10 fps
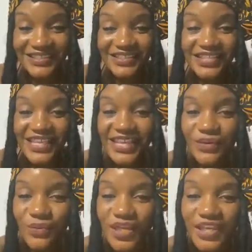Yeah,
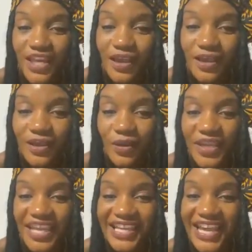what? Okay,